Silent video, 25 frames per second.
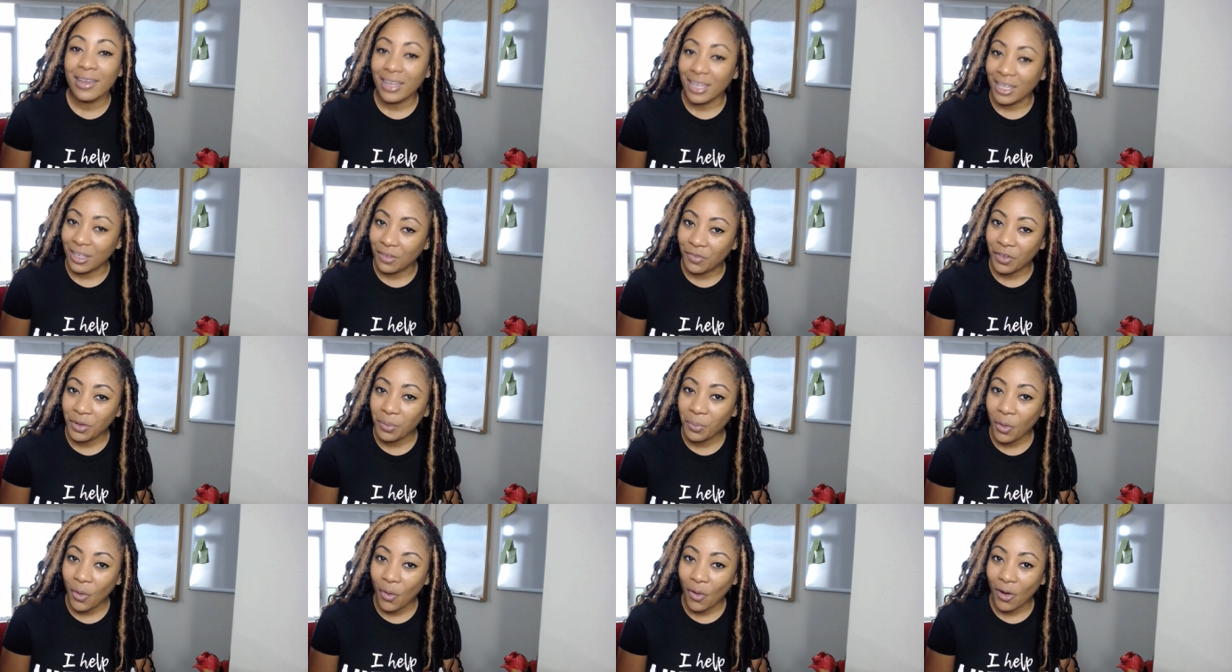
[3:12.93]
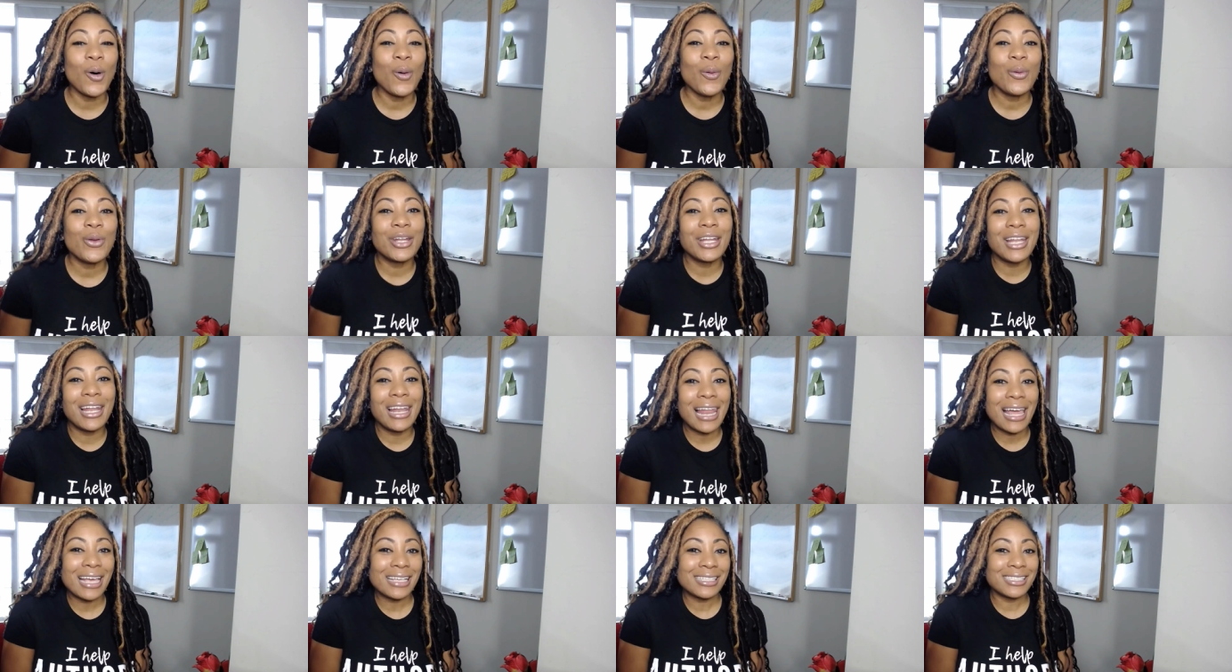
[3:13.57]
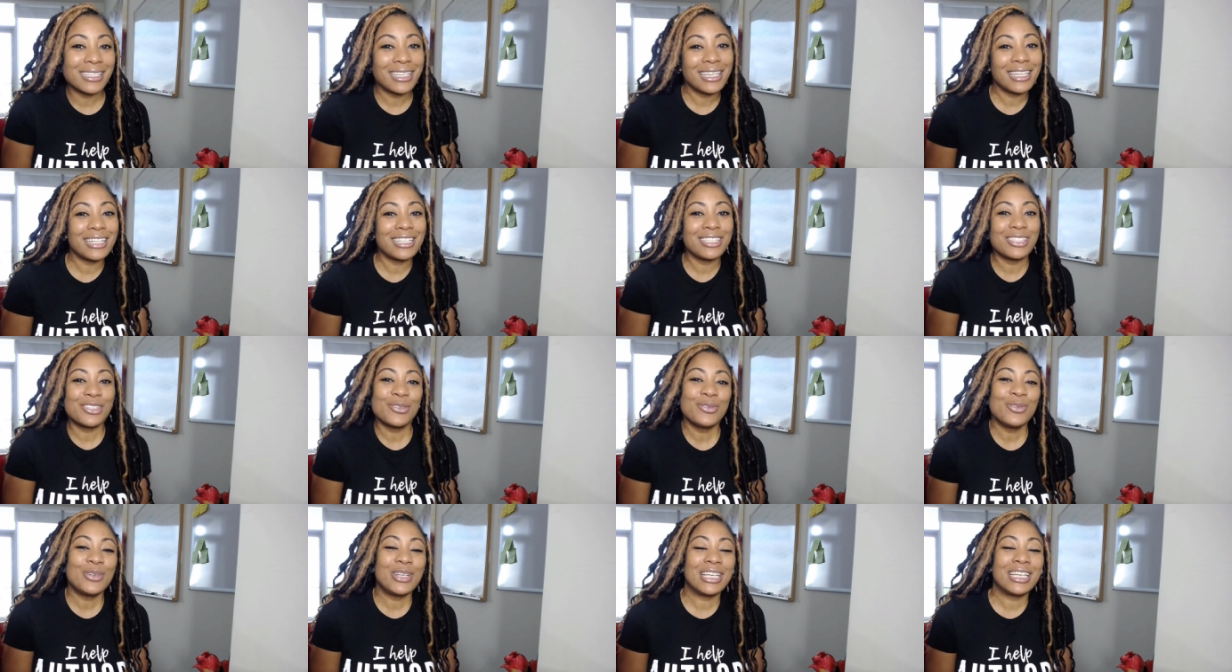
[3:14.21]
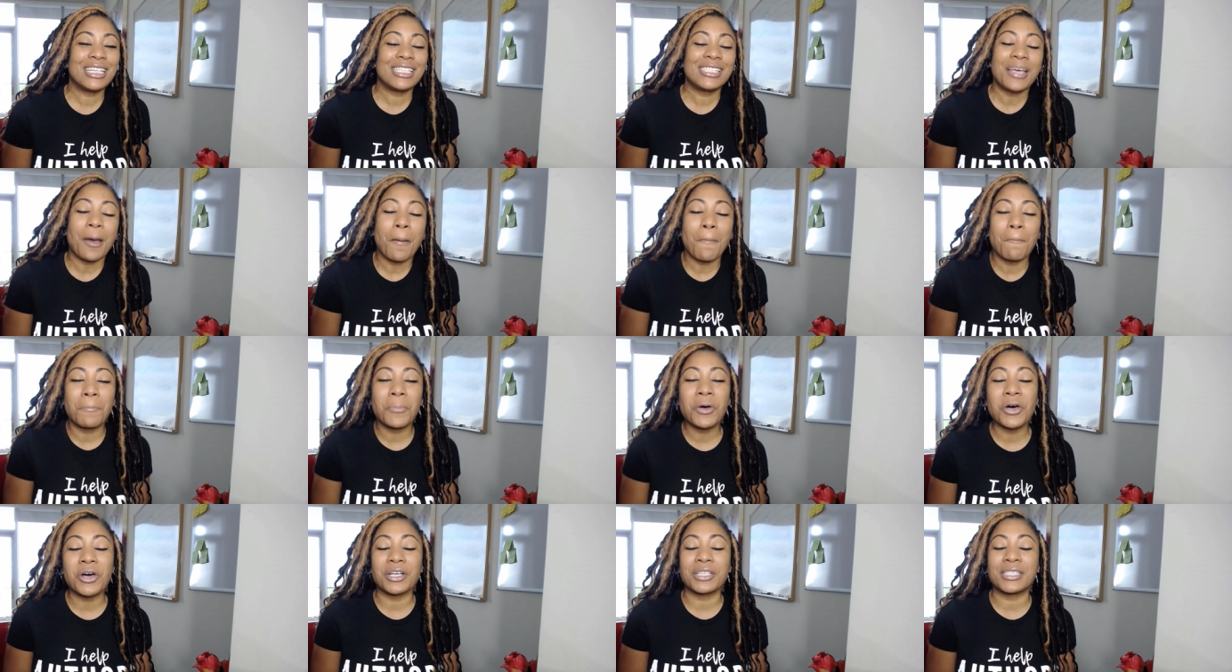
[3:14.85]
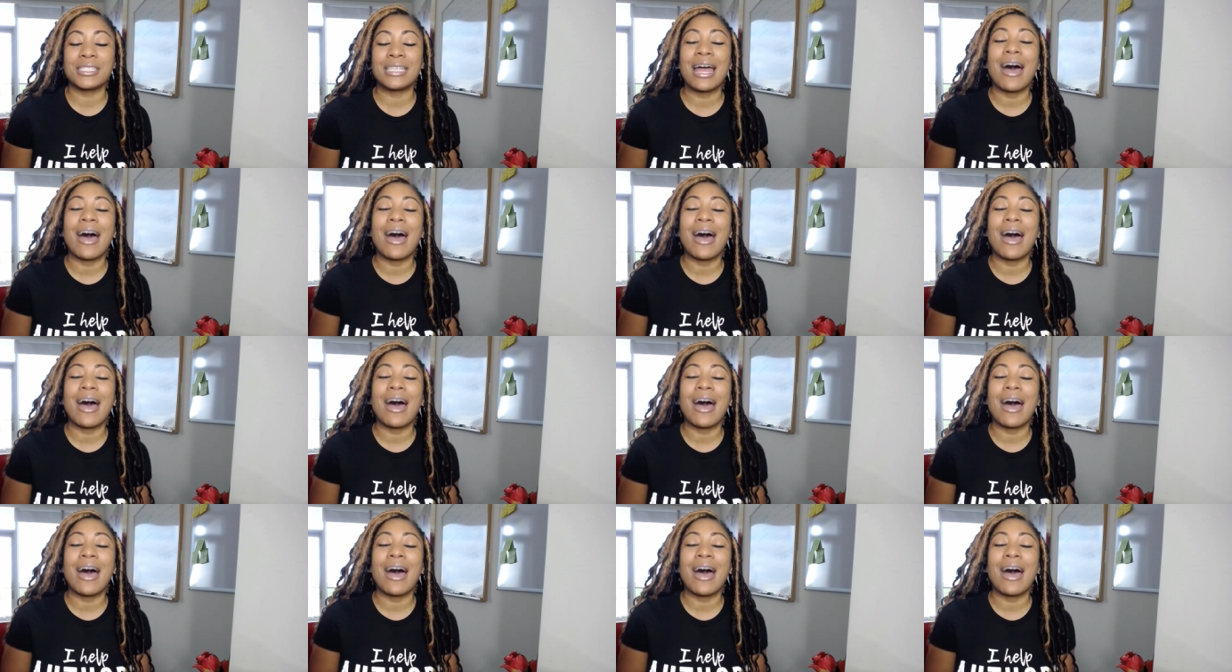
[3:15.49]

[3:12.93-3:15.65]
even more. Let's get into these books.